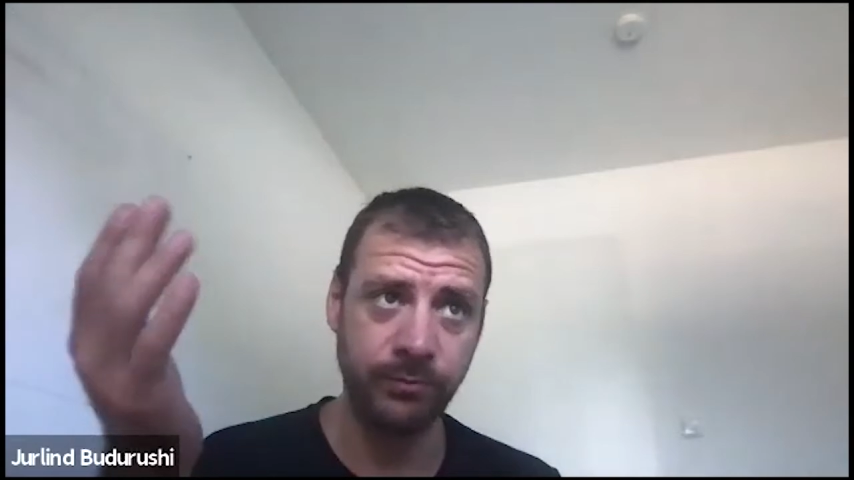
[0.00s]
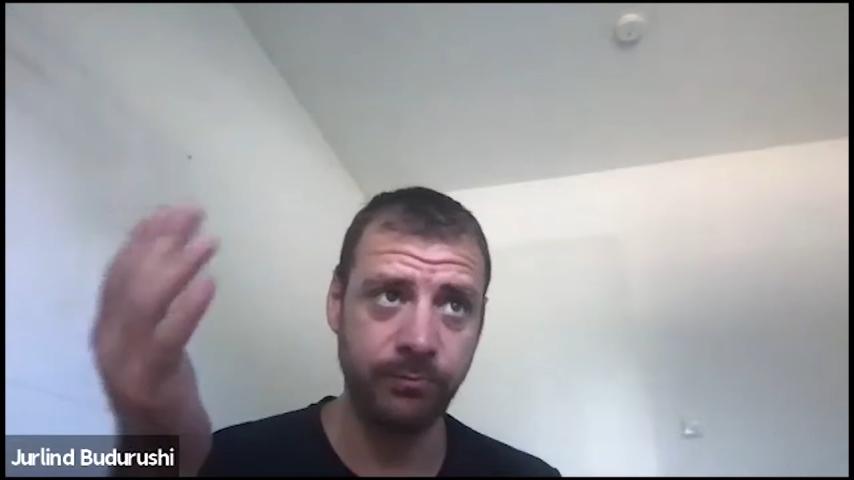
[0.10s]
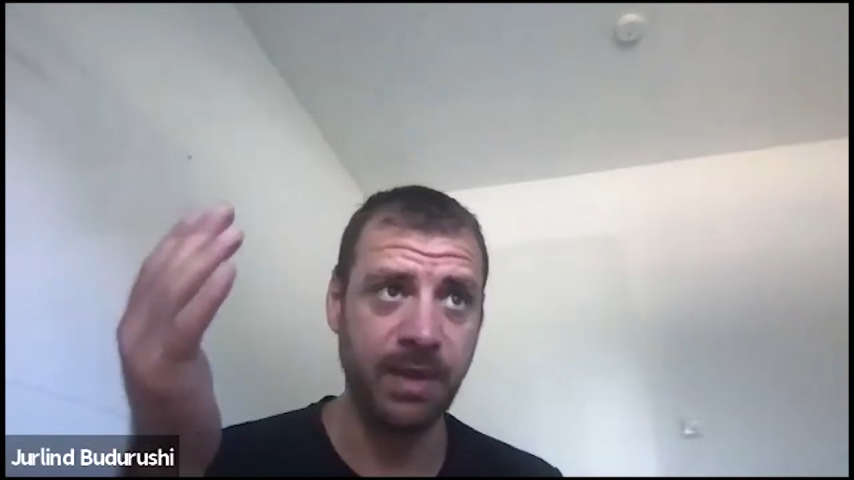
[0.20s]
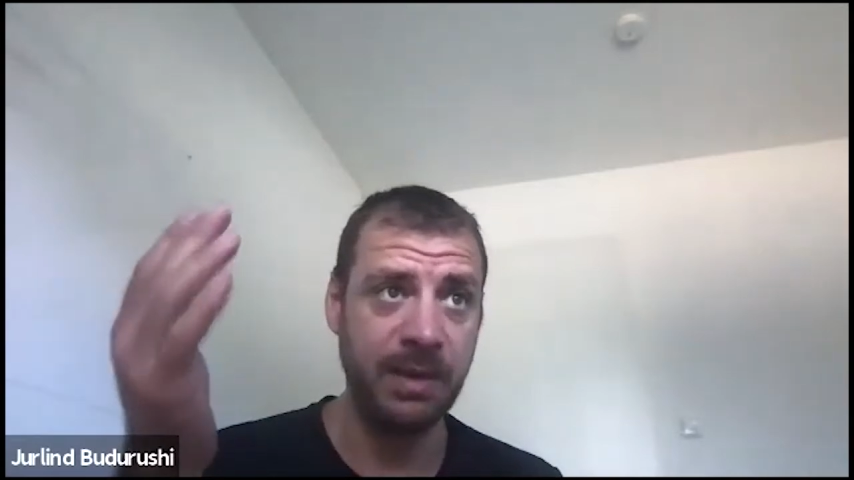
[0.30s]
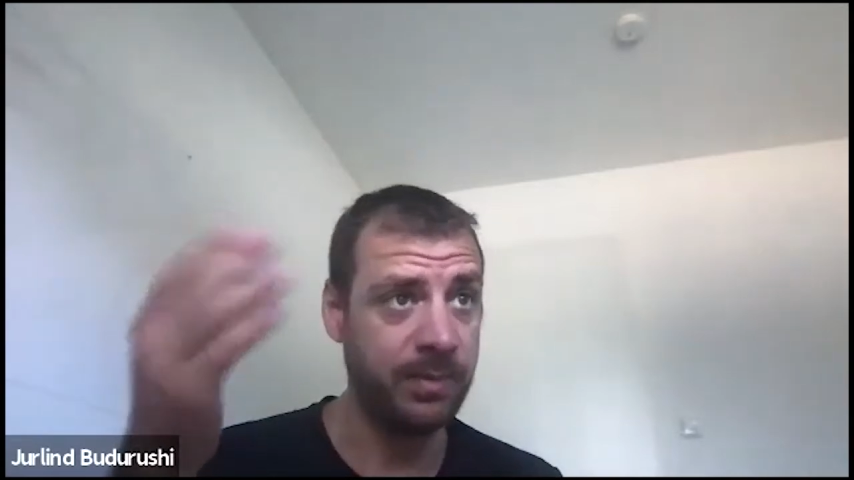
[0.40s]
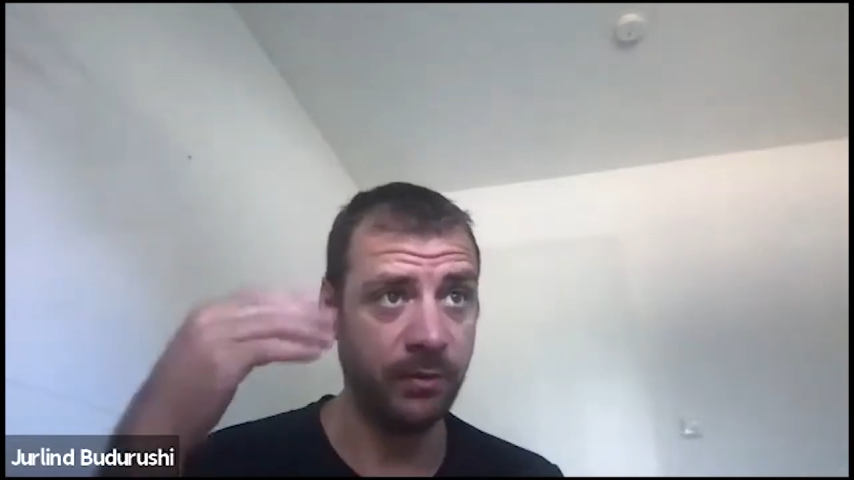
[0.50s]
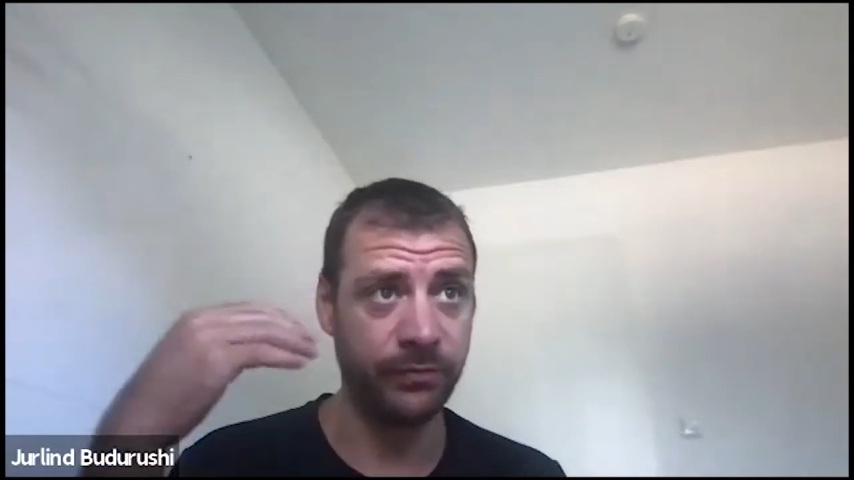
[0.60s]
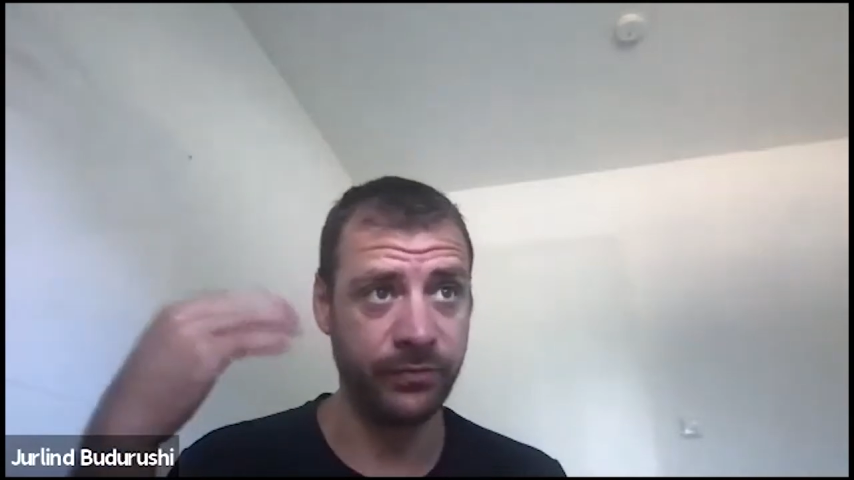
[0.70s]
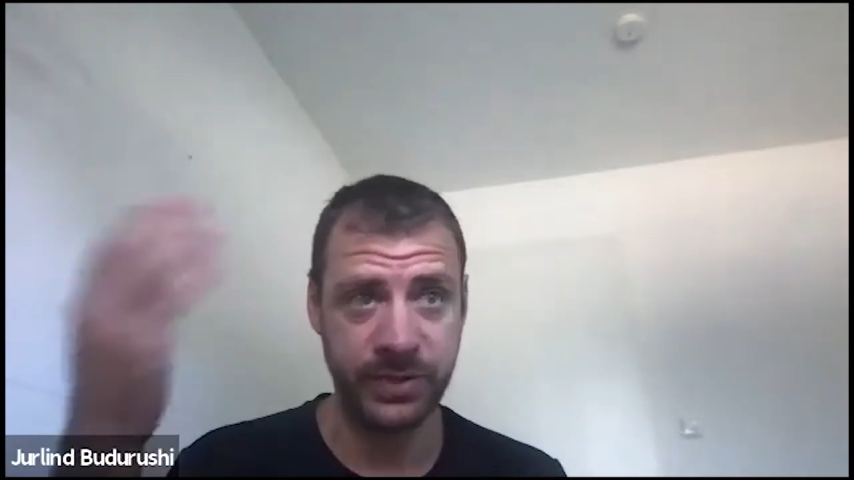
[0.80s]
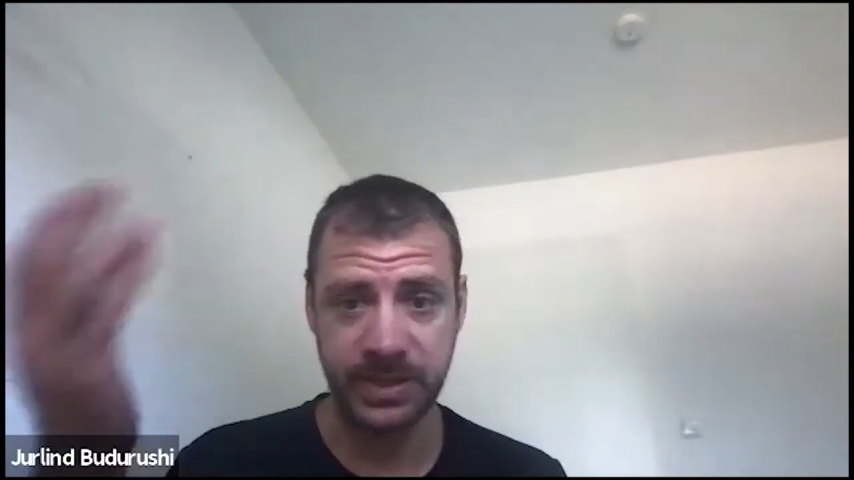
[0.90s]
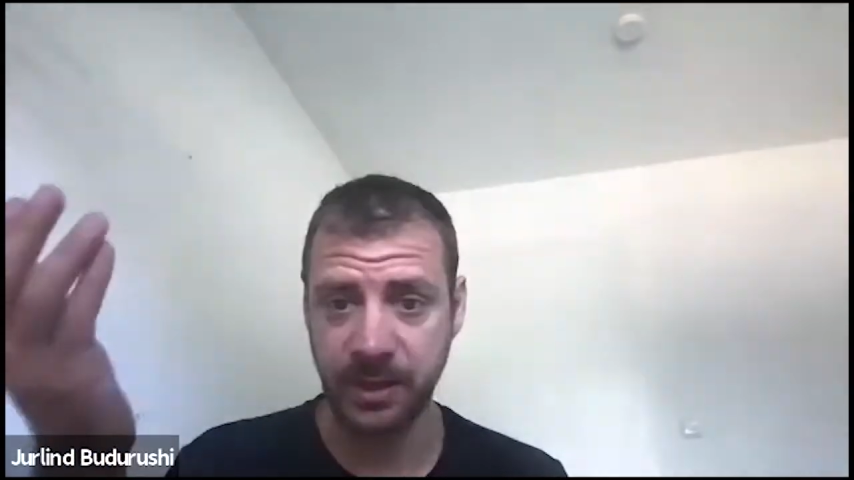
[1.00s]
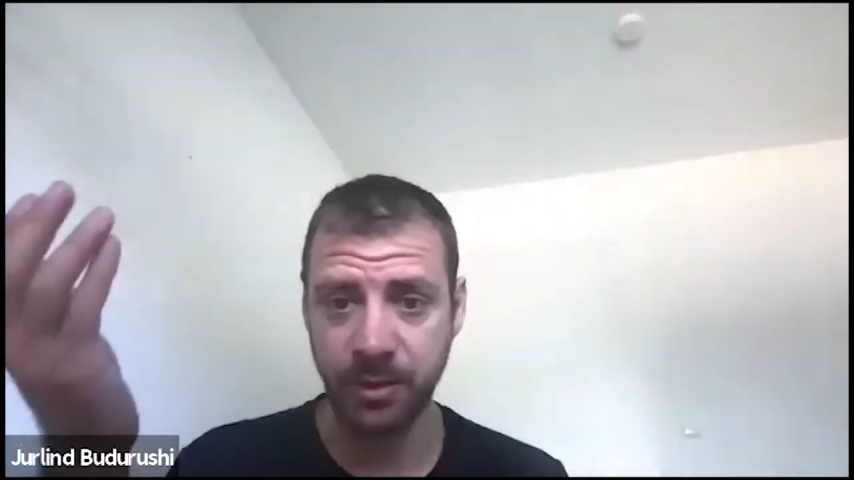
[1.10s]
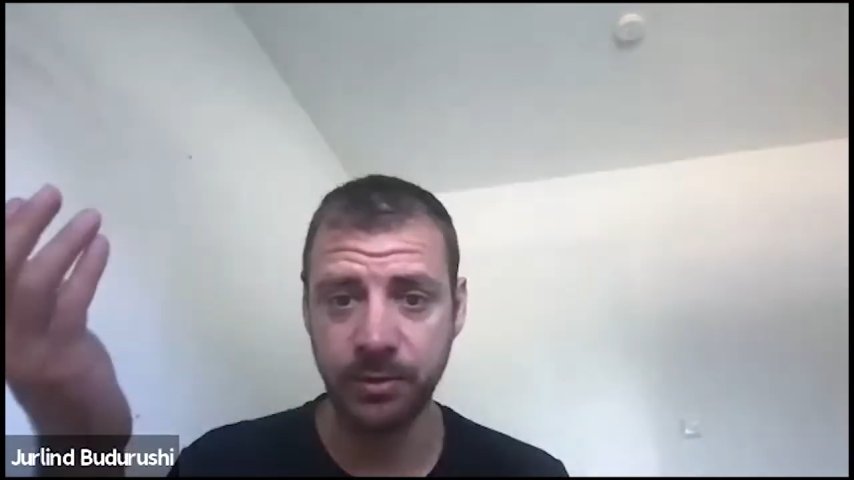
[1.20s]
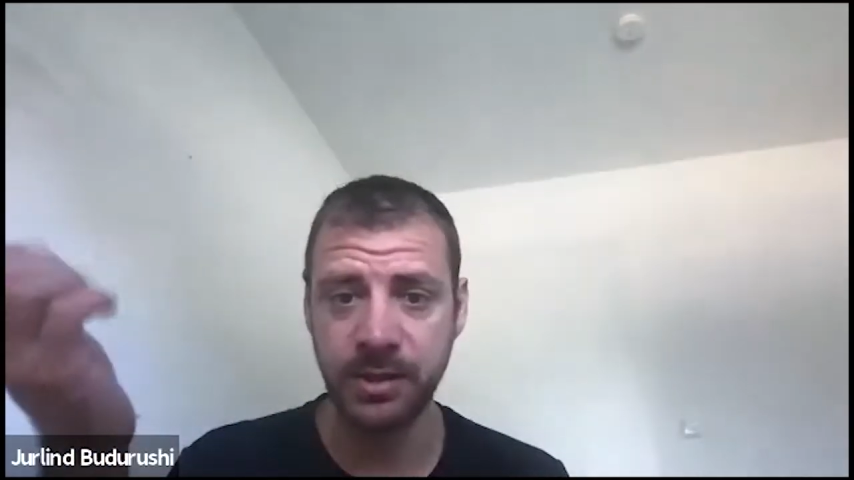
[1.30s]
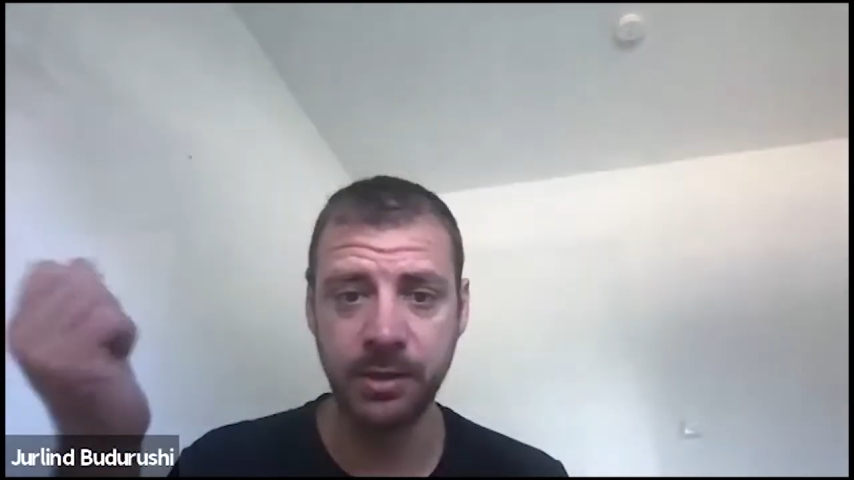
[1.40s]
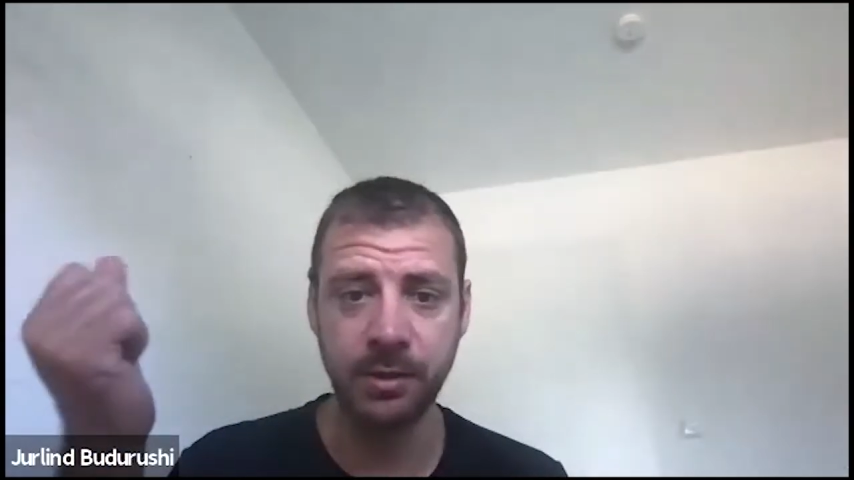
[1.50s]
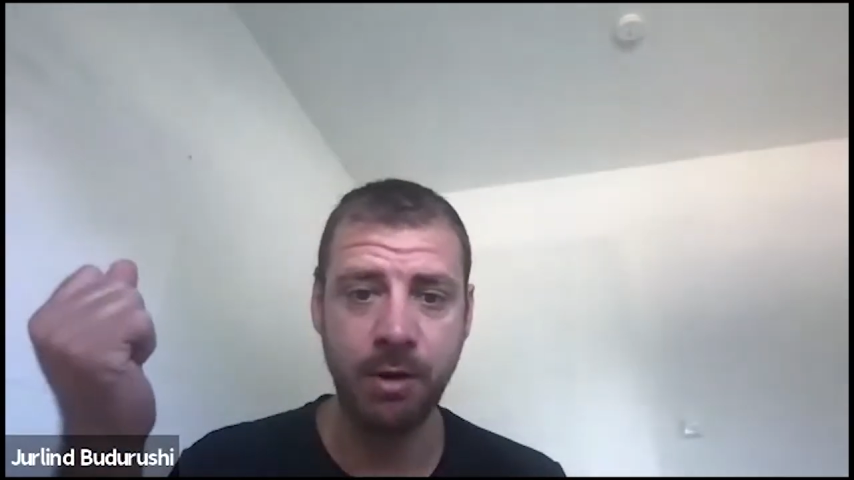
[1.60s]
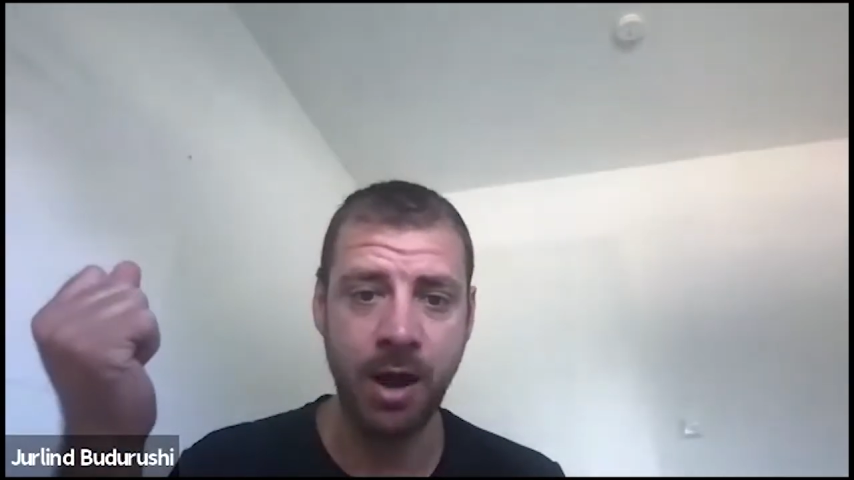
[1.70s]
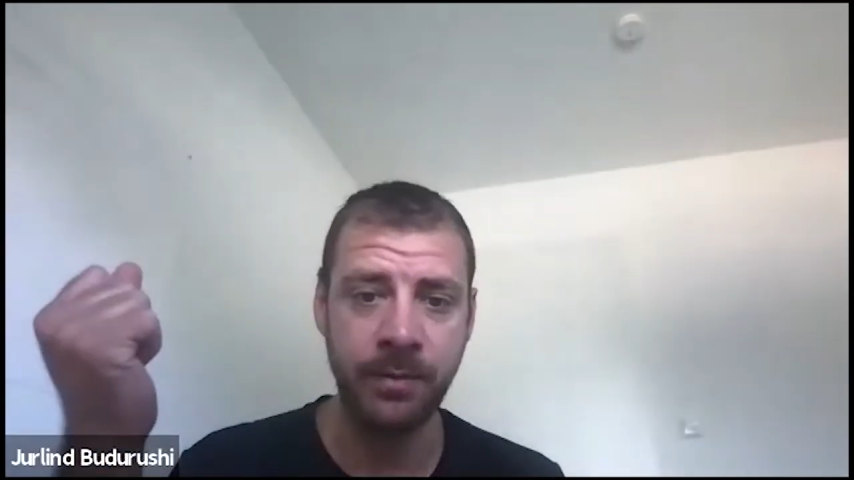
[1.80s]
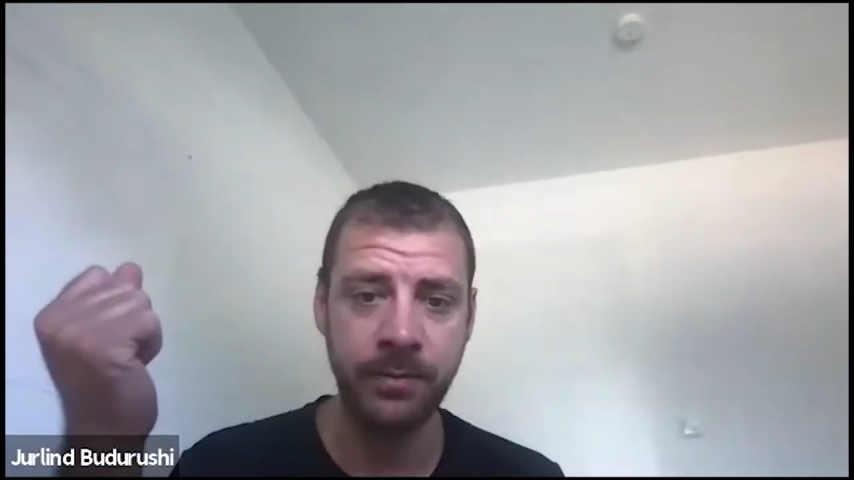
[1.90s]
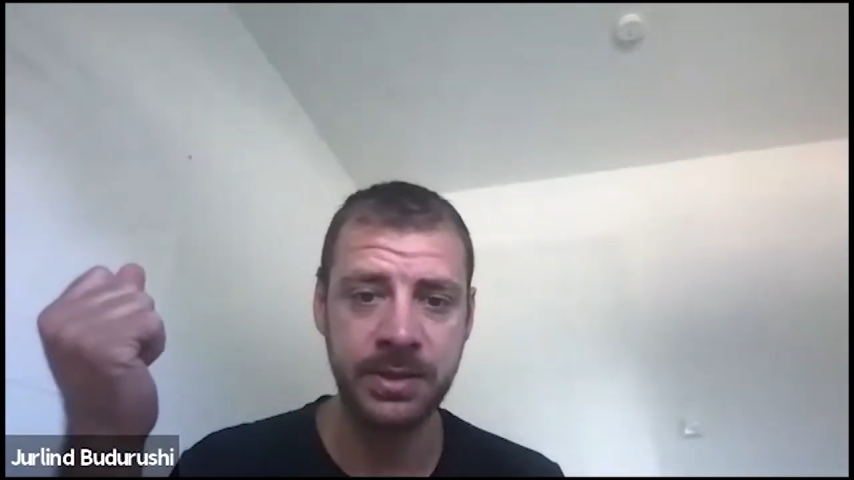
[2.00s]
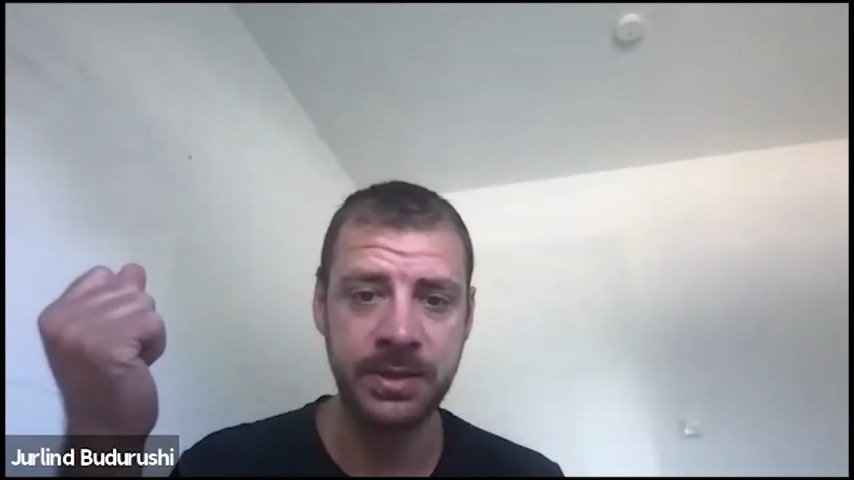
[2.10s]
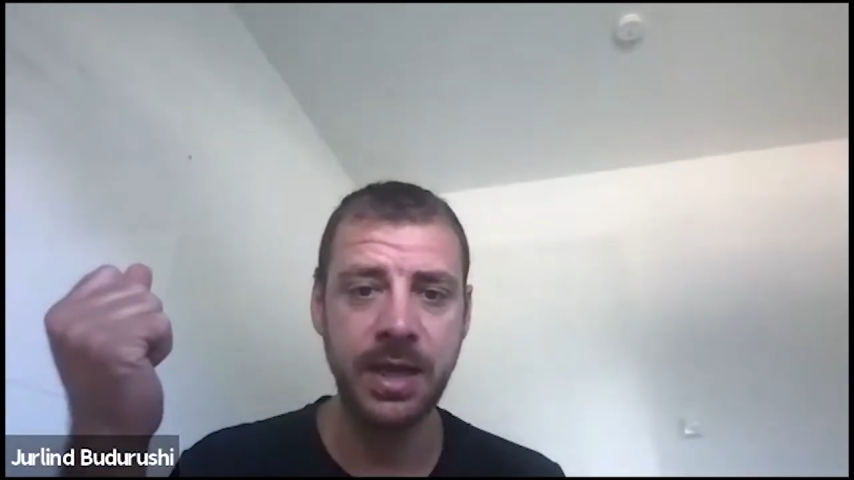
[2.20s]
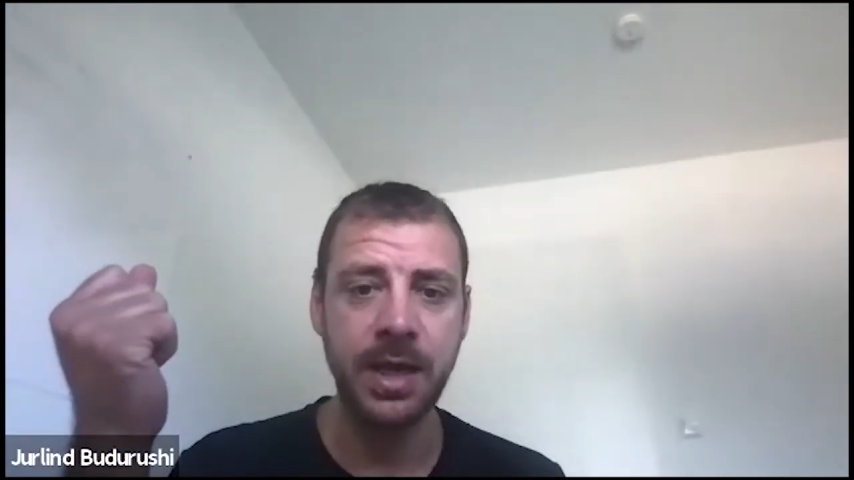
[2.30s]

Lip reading: maybe of security requirements